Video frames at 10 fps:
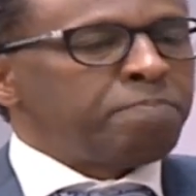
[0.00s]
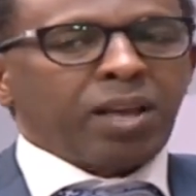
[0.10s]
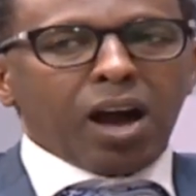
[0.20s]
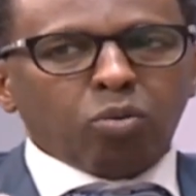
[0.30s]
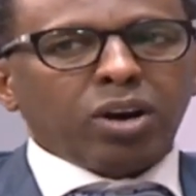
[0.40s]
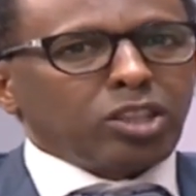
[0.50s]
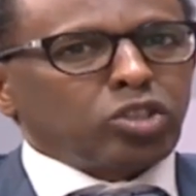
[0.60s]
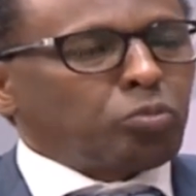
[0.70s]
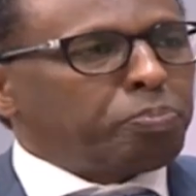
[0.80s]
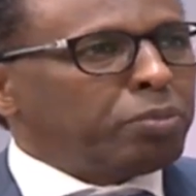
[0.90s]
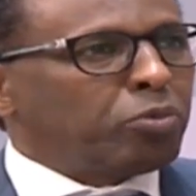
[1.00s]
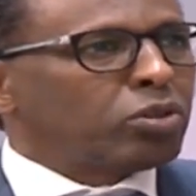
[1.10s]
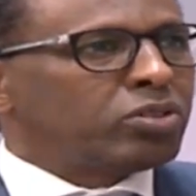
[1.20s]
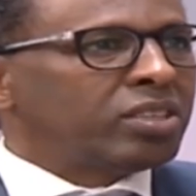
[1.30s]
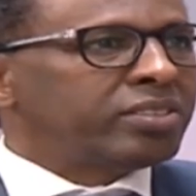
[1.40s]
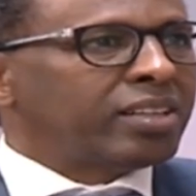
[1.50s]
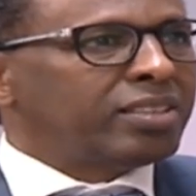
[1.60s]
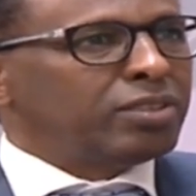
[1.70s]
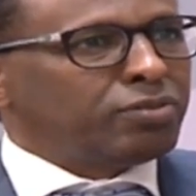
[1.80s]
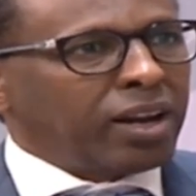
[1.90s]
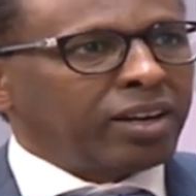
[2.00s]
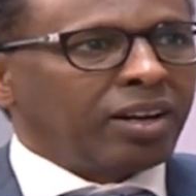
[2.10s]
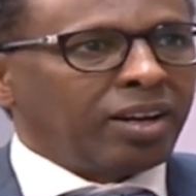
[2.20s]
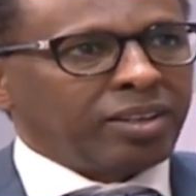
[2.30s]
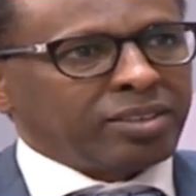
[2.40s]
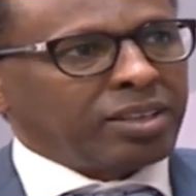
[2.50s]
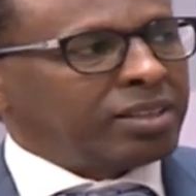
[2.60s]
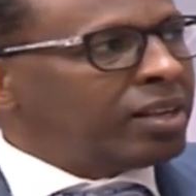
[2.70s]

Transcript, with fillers: How can the Supreme Court say that he is validly elected?